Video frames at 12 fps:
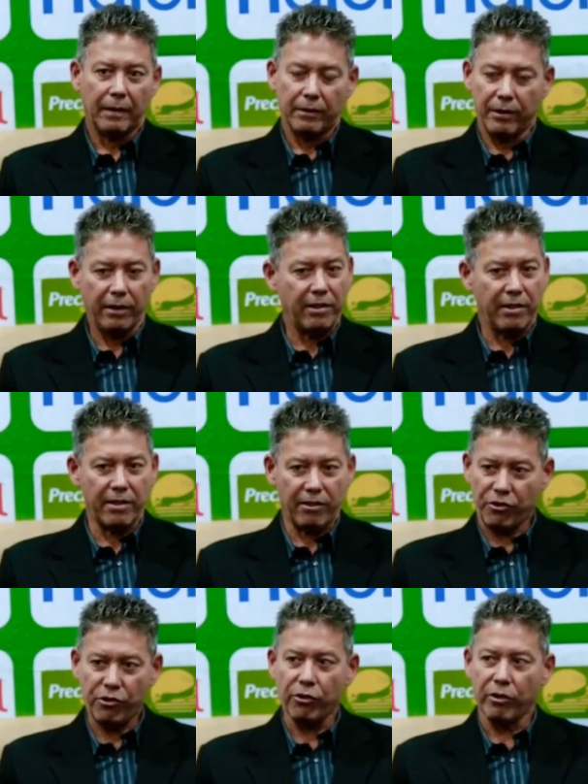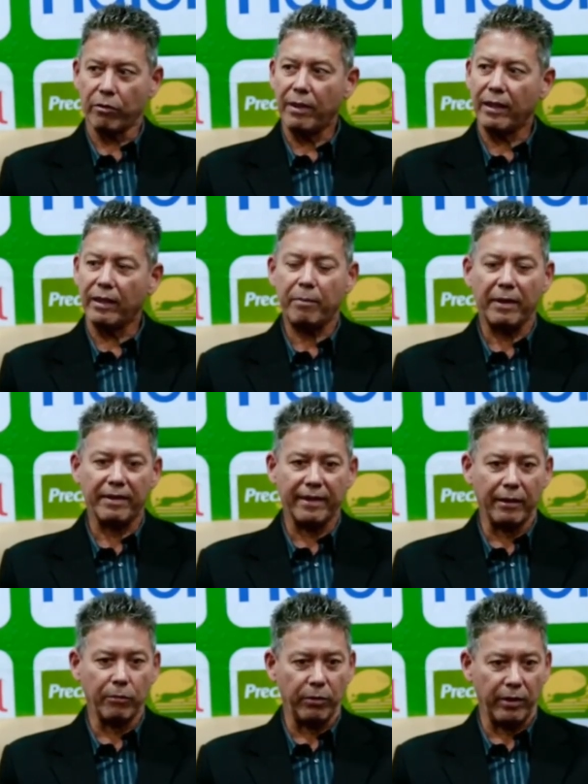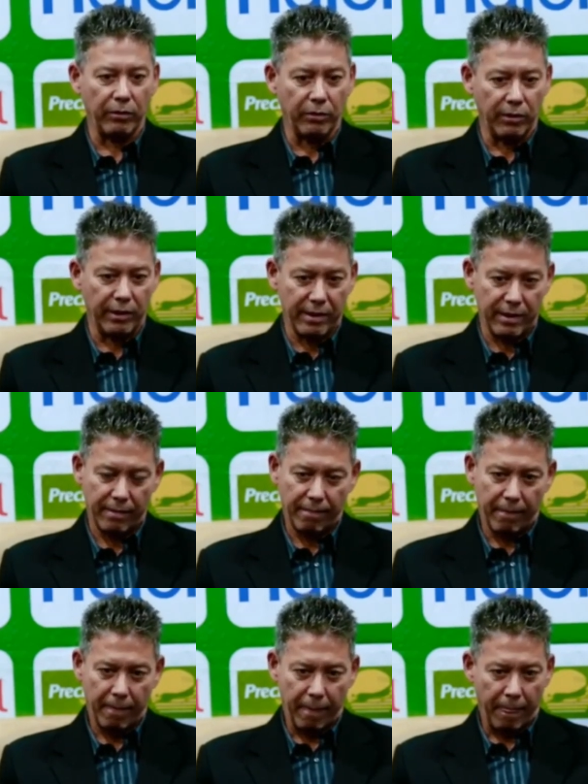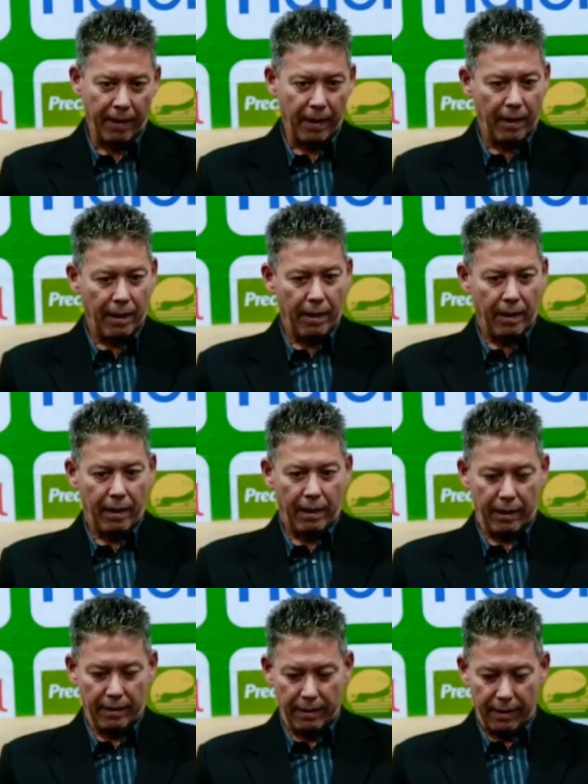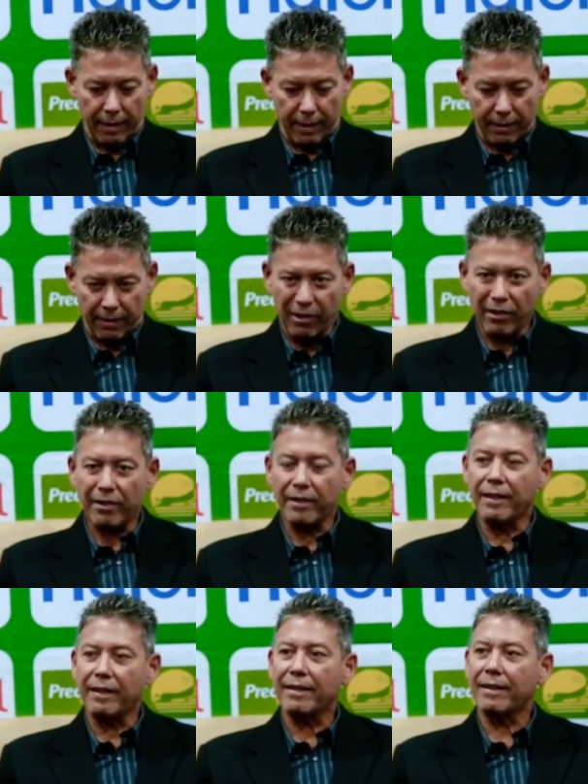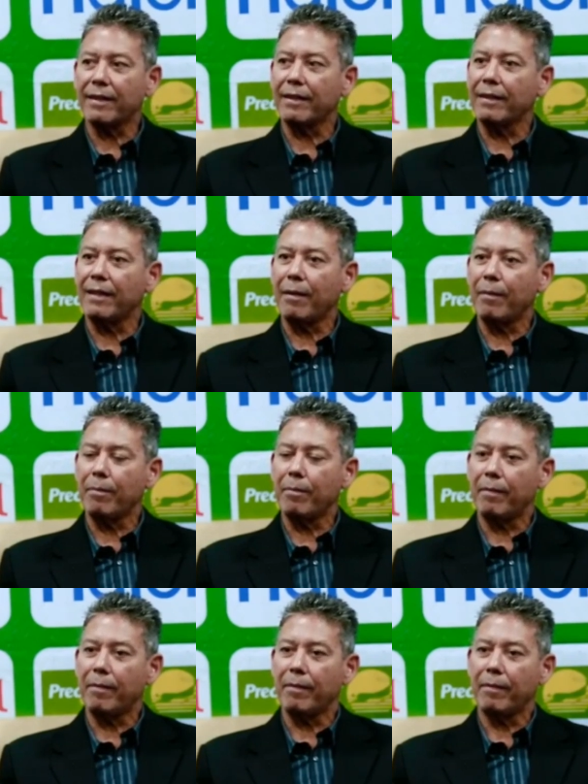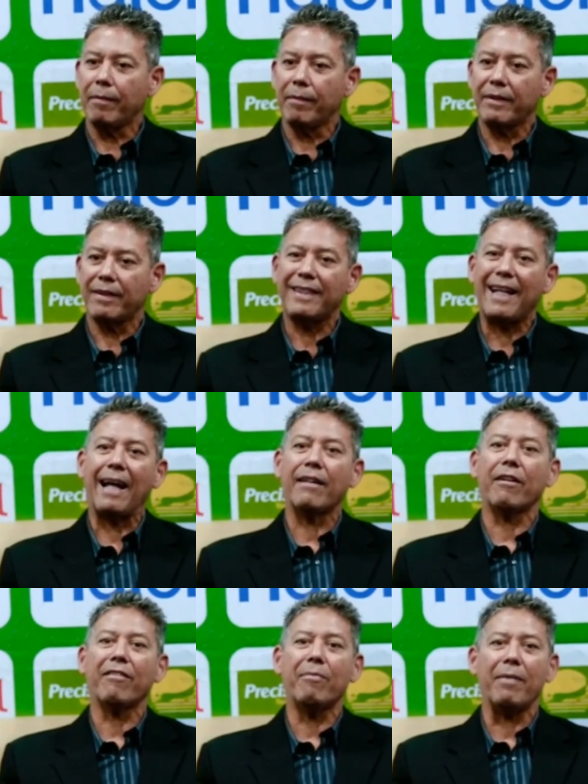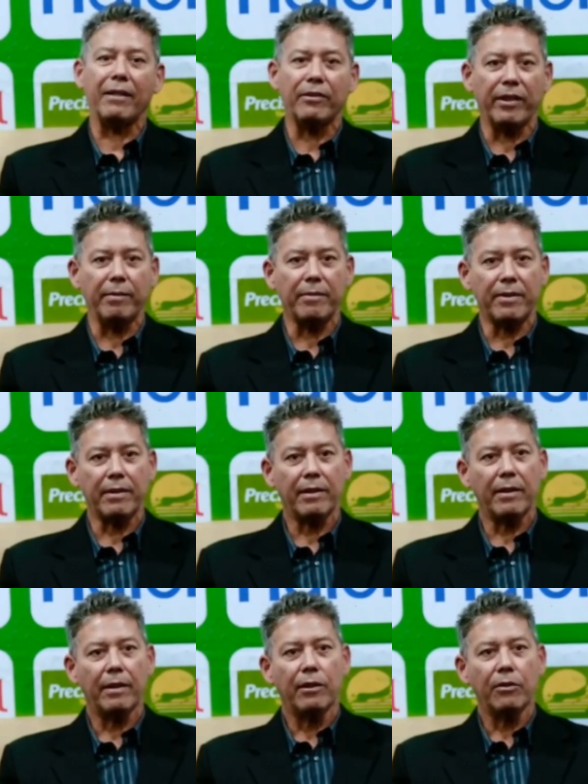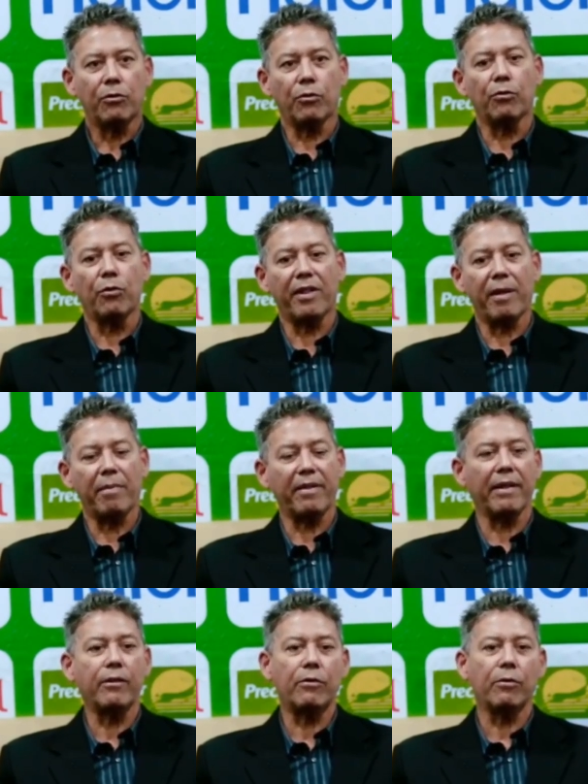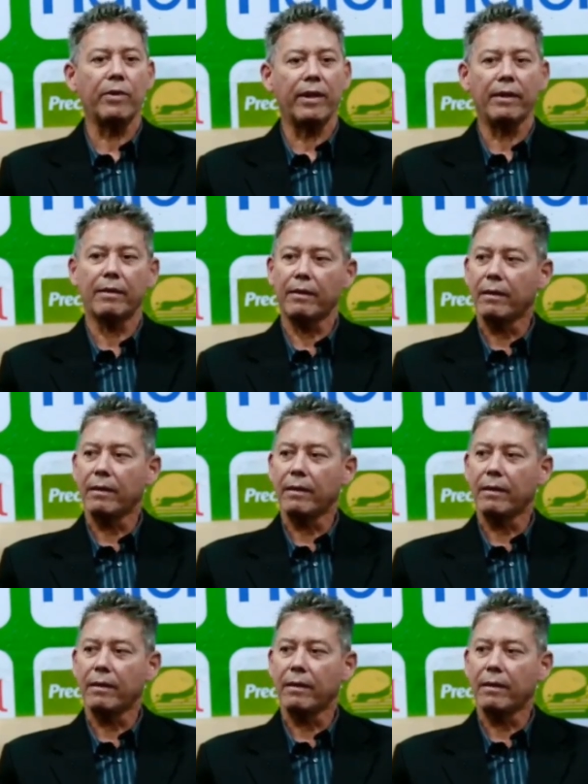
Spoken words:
This is sure, 100% we will do this. And this is the size of my dreams, to do something to win,